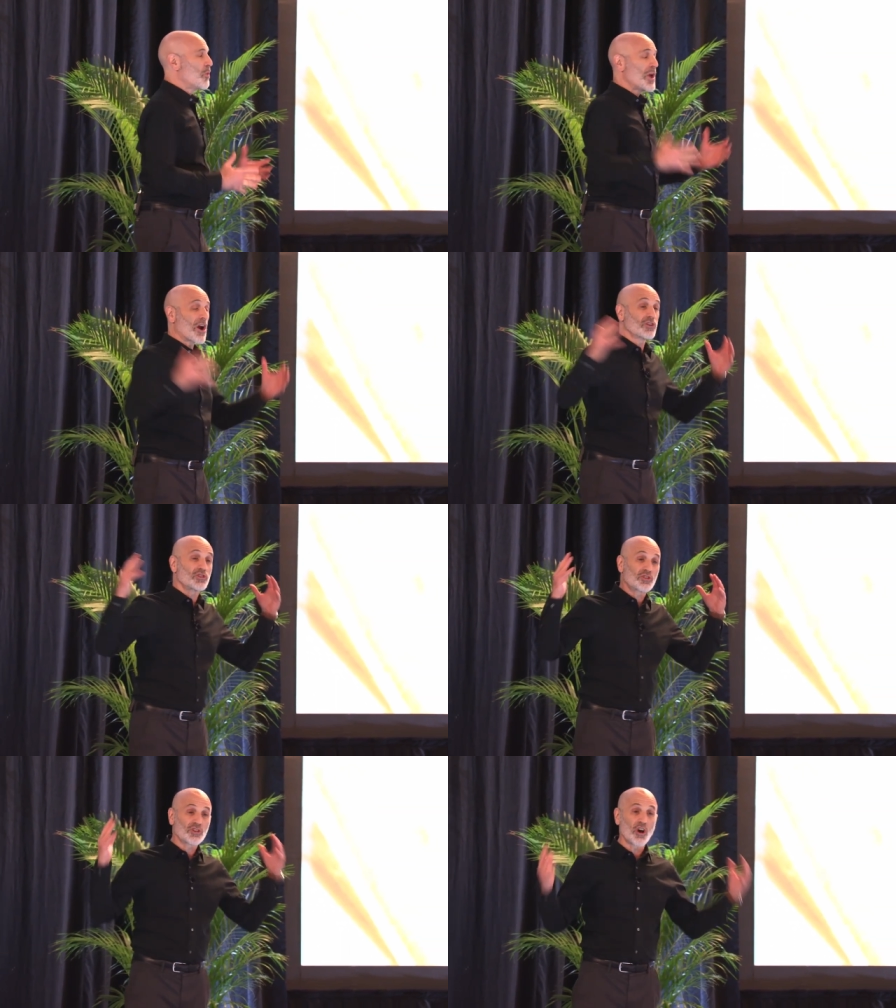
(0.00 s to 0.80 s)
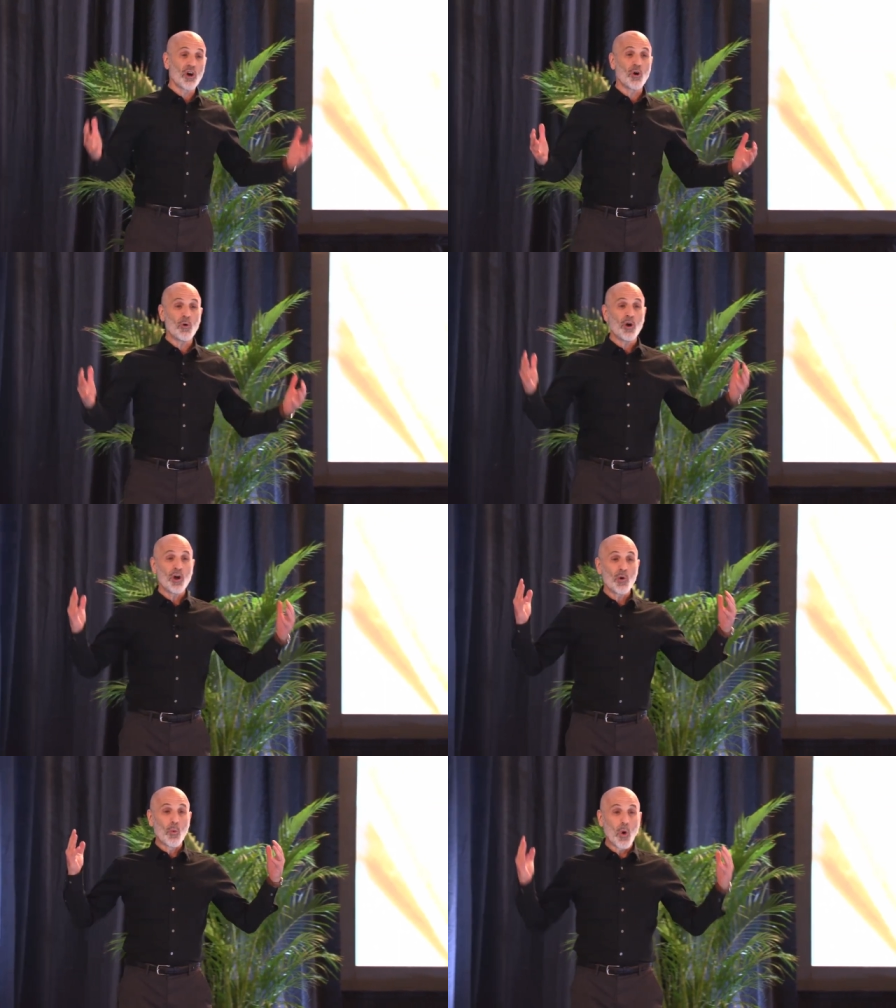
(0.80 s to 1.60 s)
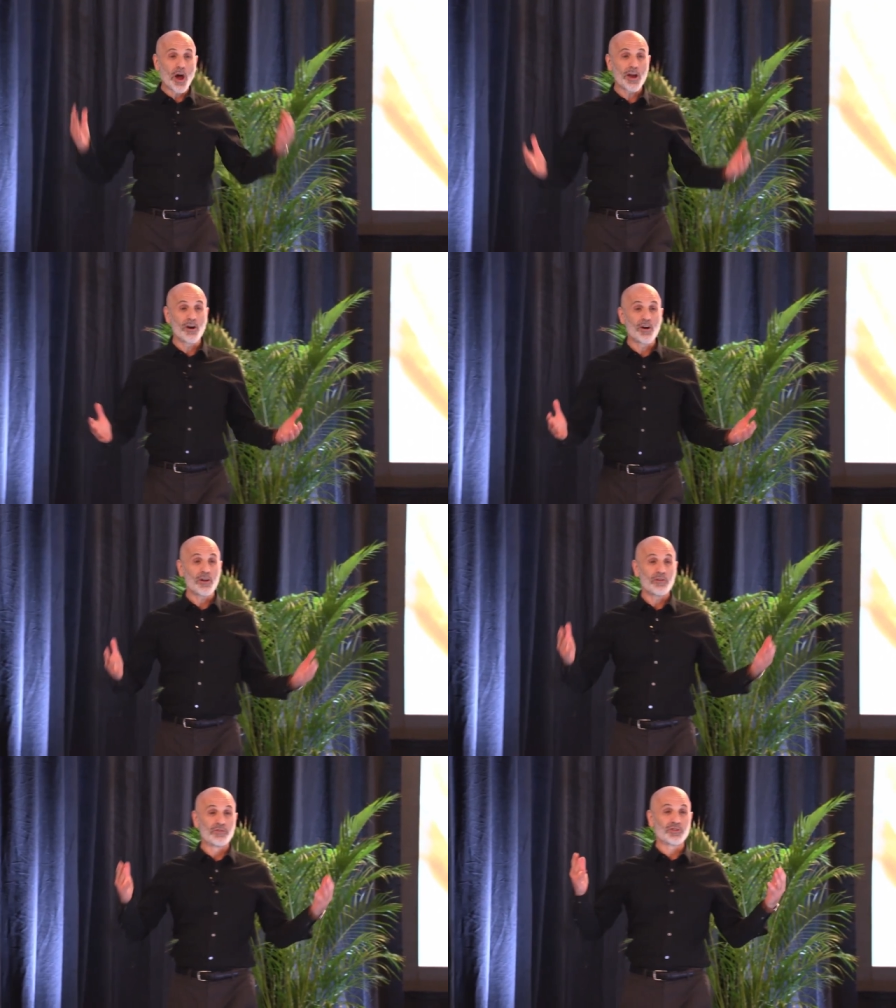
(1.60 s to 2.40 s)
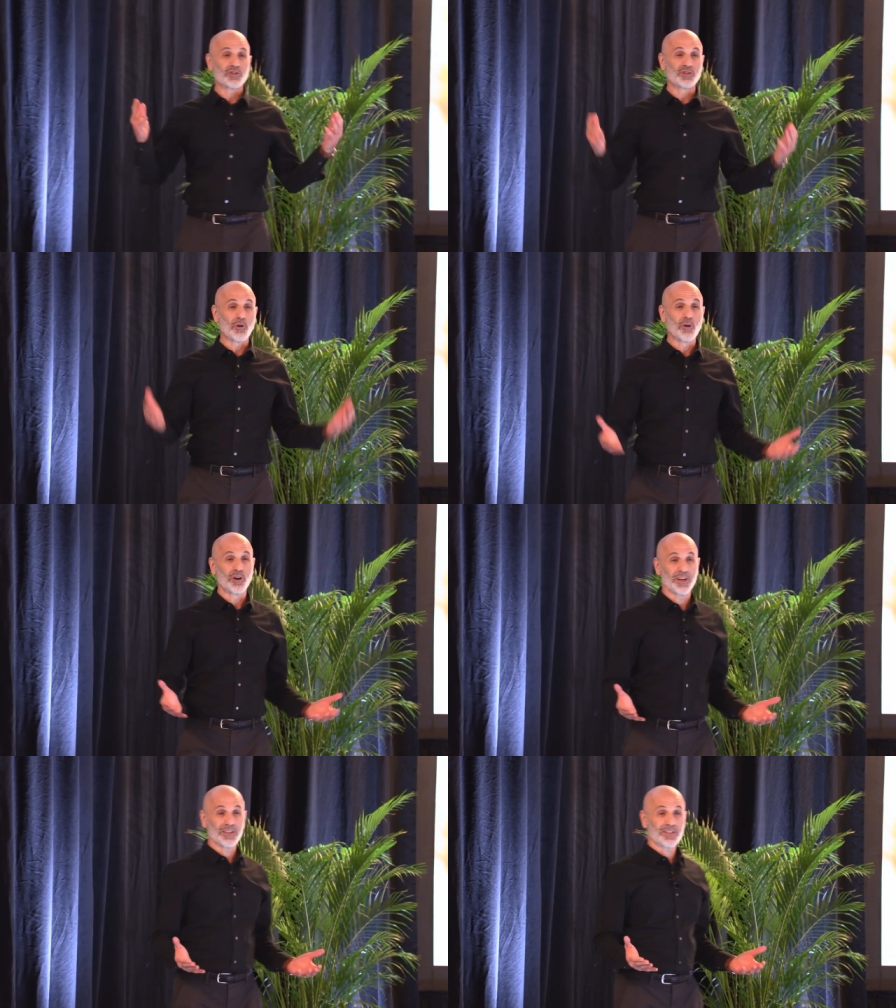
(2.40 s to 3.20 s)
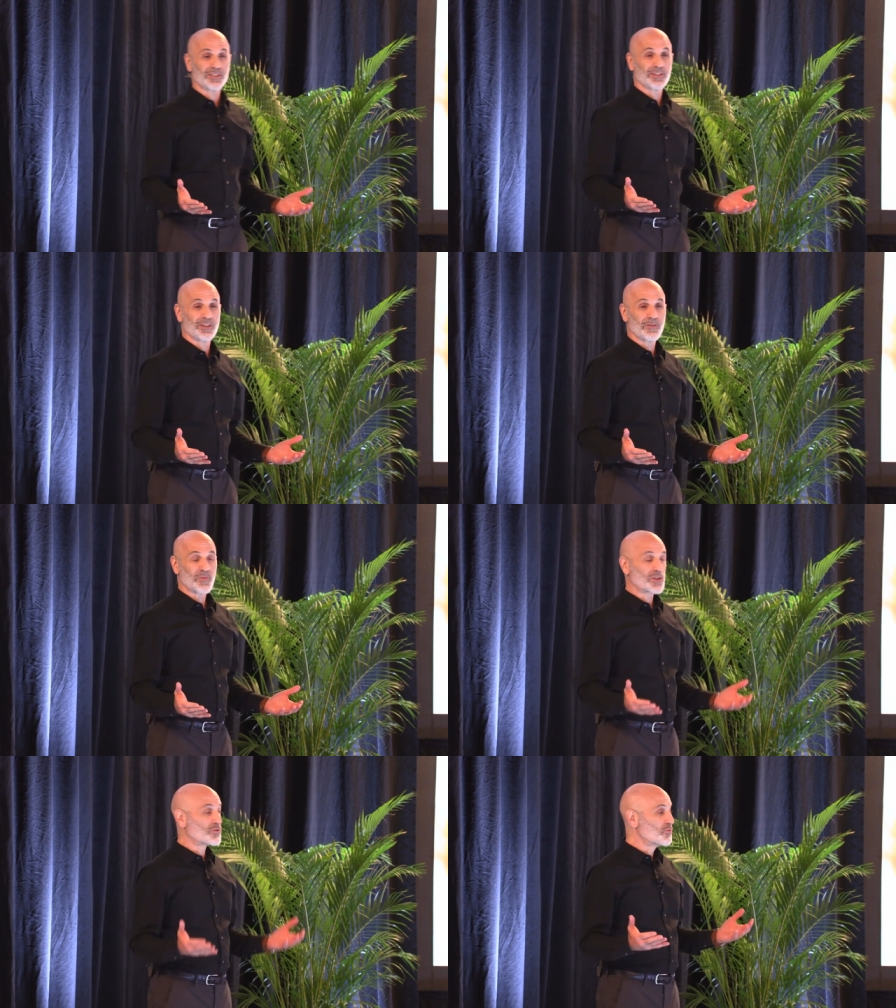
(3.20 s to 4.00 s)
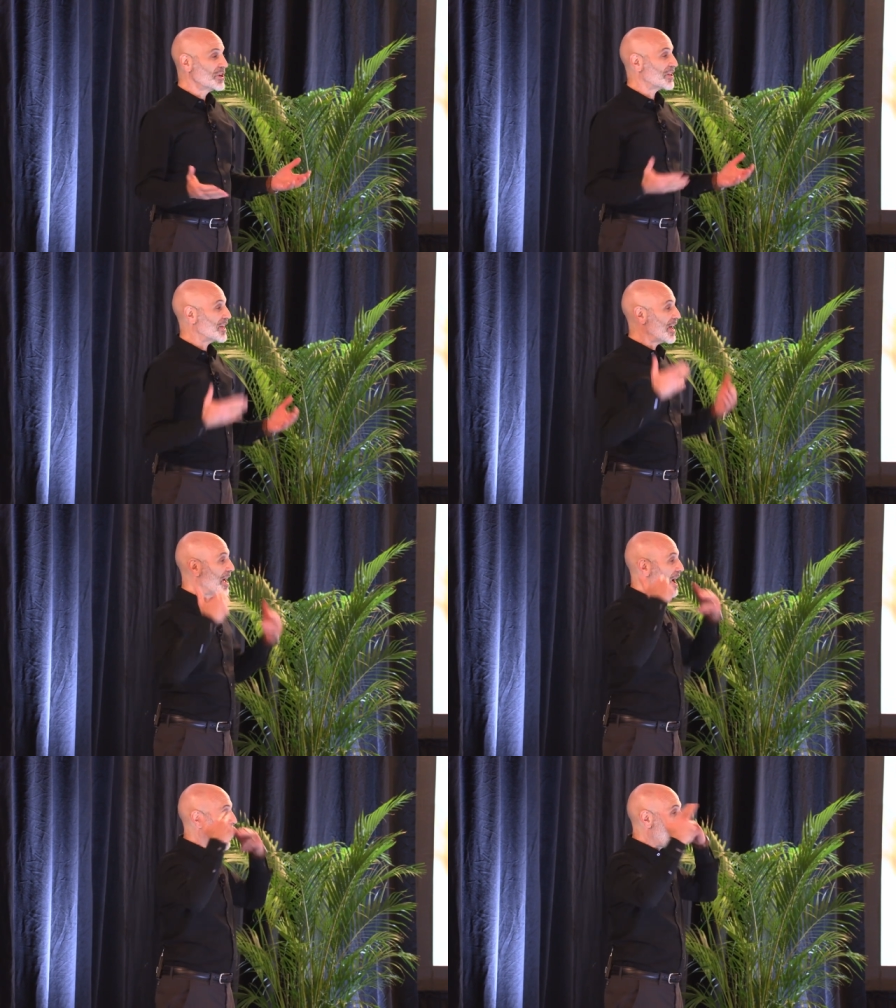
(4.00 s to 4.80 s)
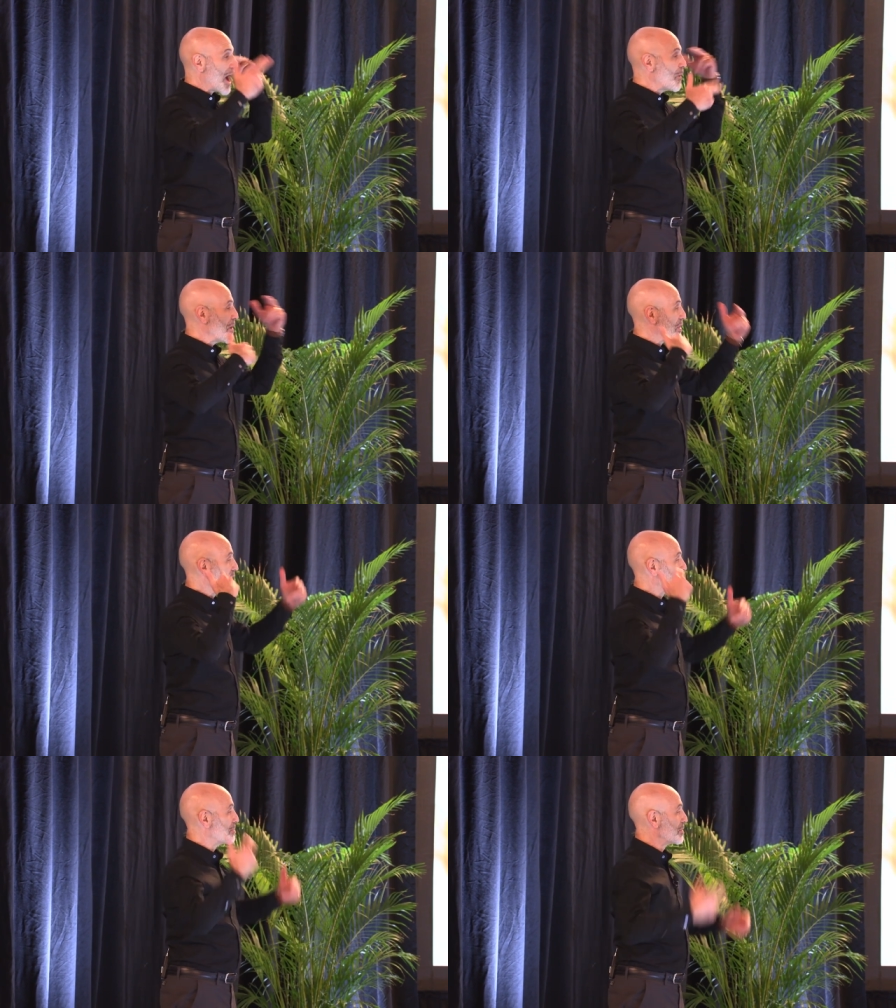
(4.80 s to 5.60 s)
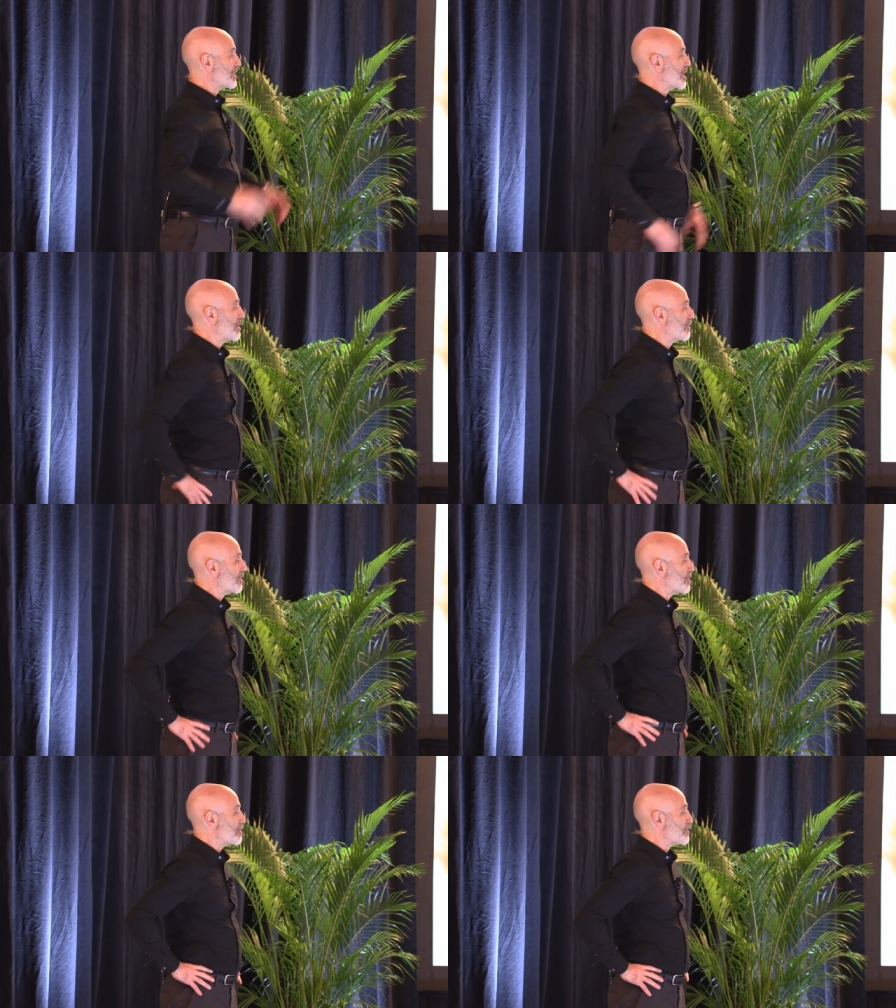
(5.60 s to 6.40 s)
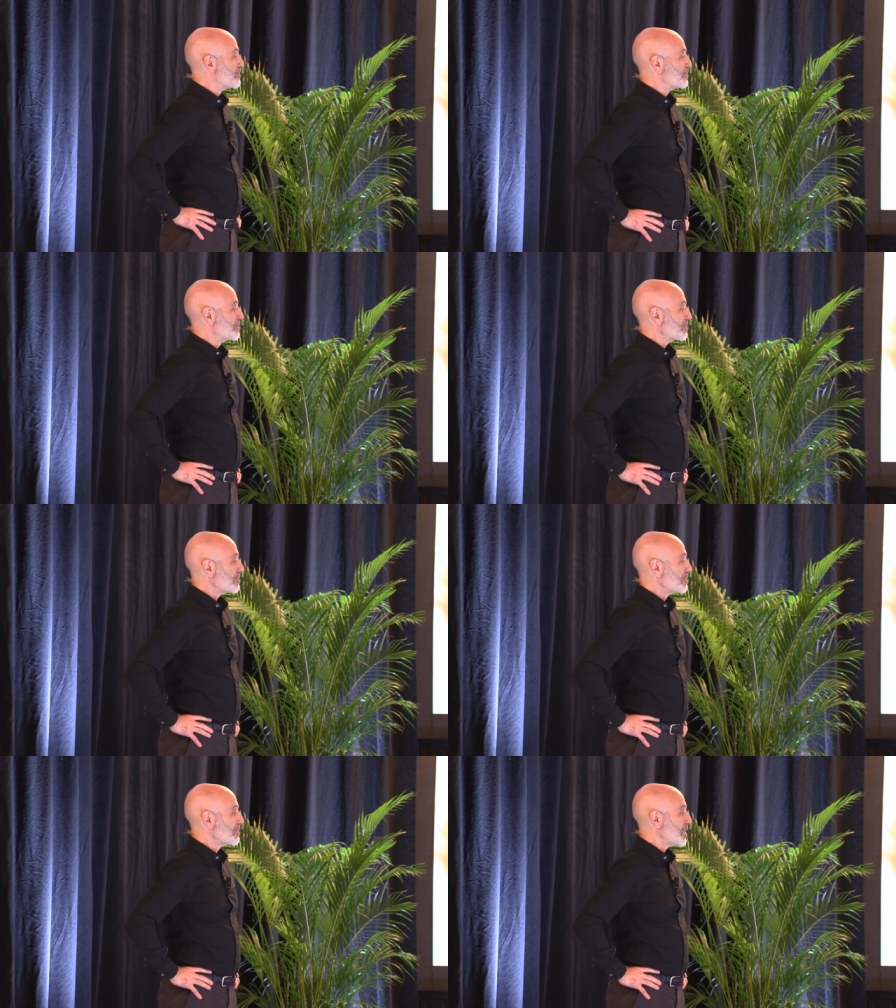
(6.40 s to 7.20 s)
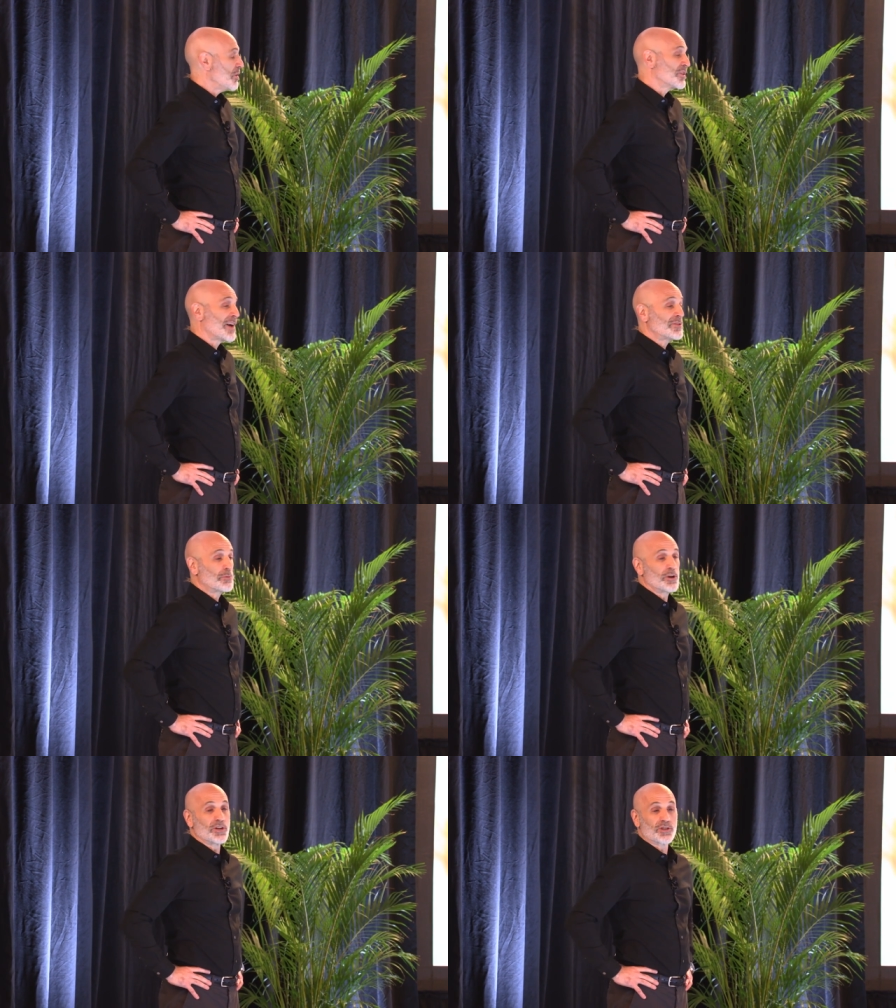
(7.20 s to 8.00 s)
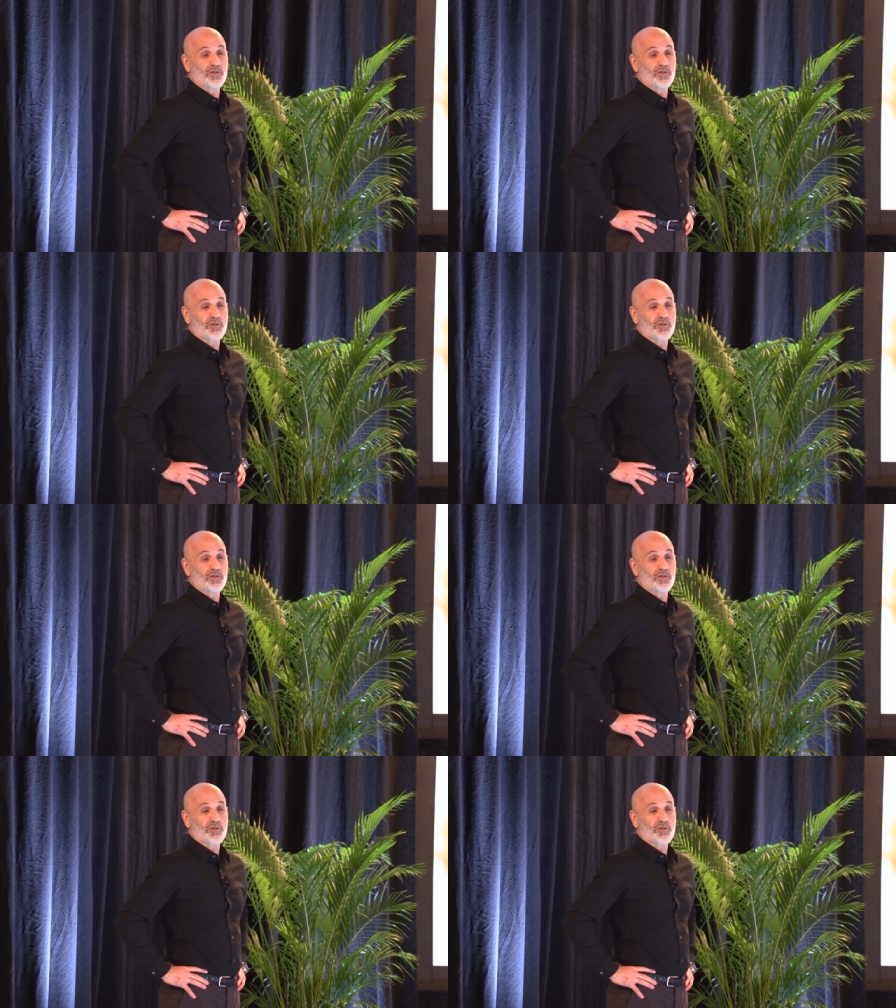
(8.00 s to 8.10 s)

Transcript: We are so wired for stories. It's really how we think and believe you know, life's pretty